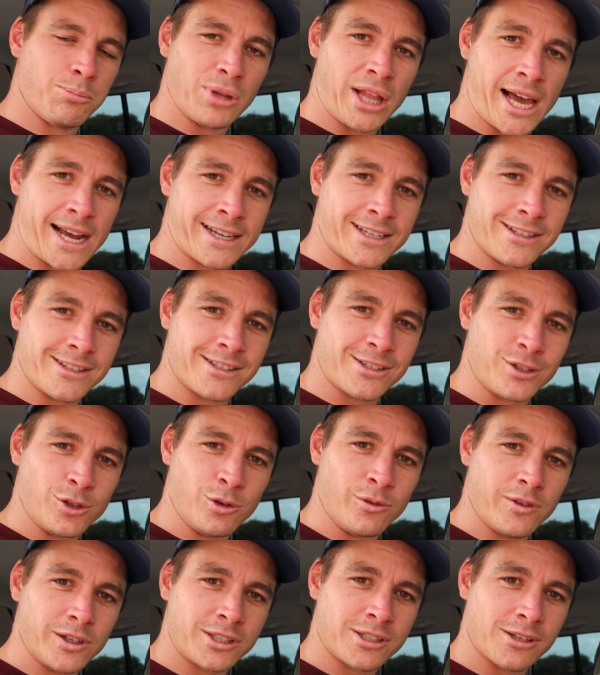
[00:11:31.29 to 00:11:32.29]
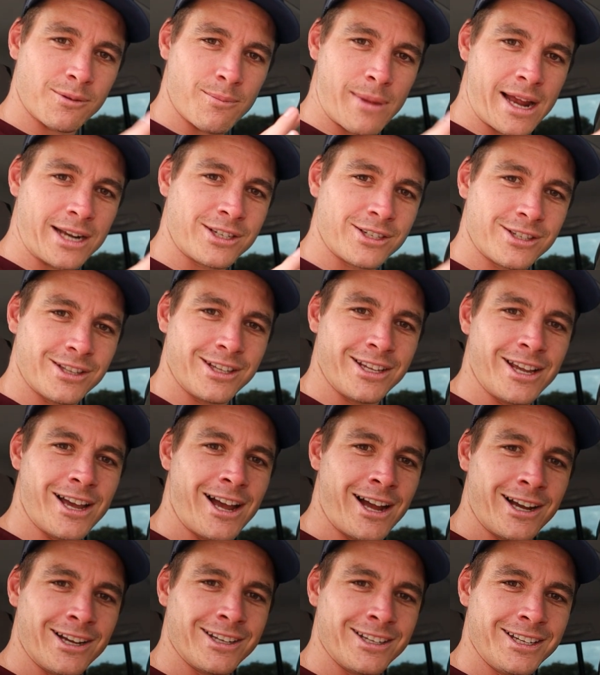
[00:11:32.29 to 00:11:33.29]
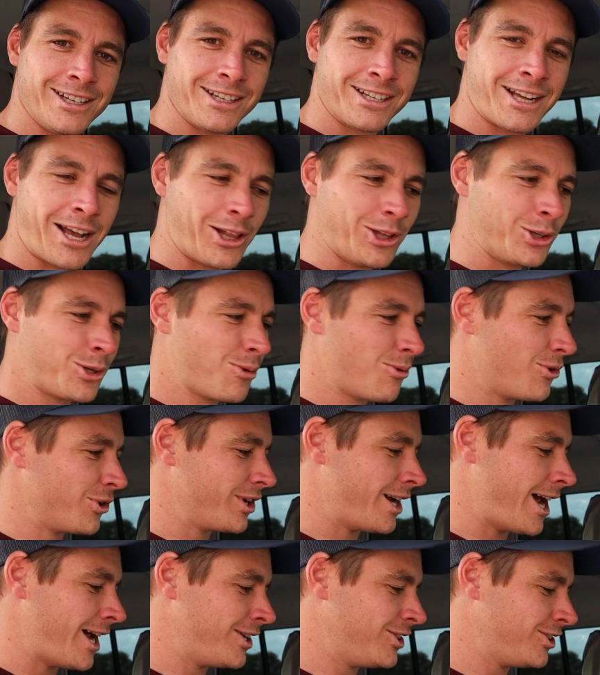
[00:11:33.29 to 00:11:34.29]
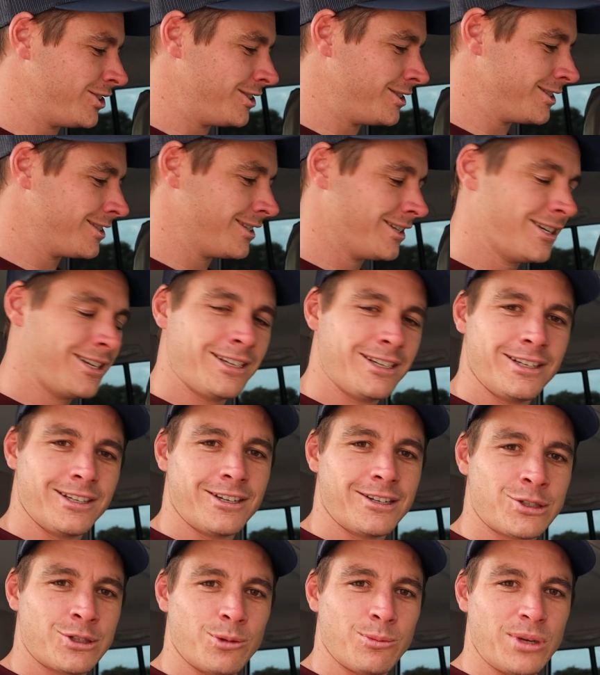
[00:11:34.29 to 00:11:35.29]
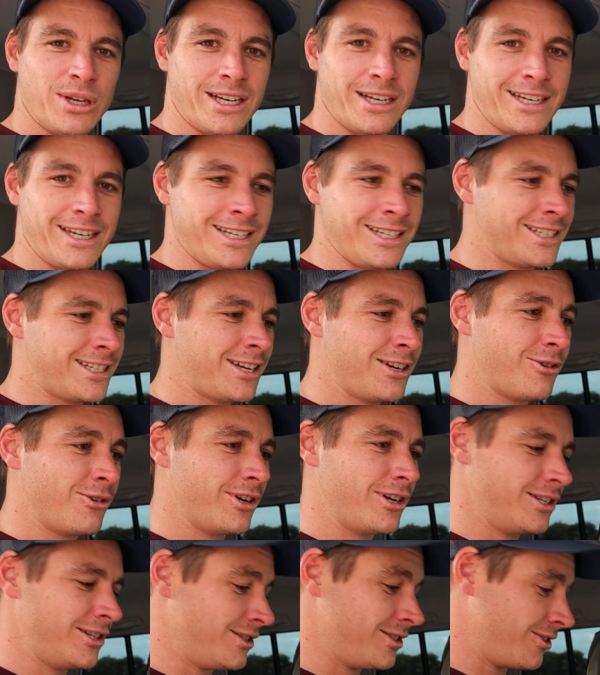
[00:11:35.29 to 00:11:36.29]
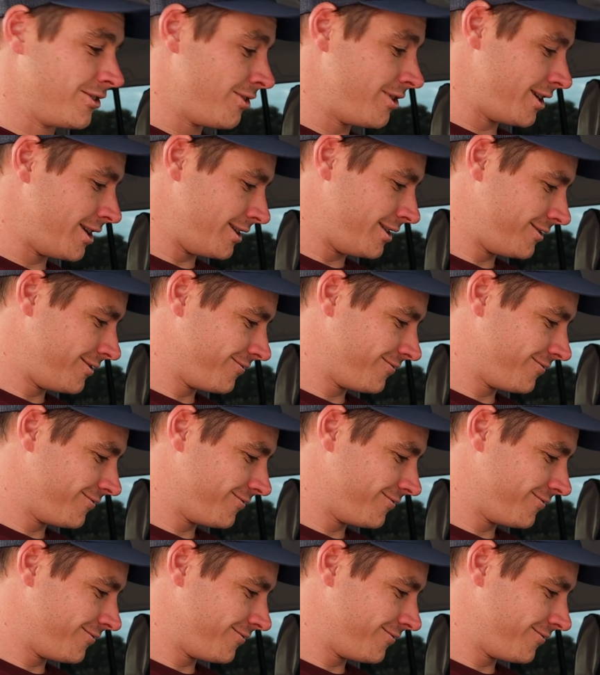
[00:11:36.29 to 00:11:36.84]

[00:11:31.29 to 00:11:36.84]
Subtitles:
black and silver to match the color coordination. I should be an interior designer.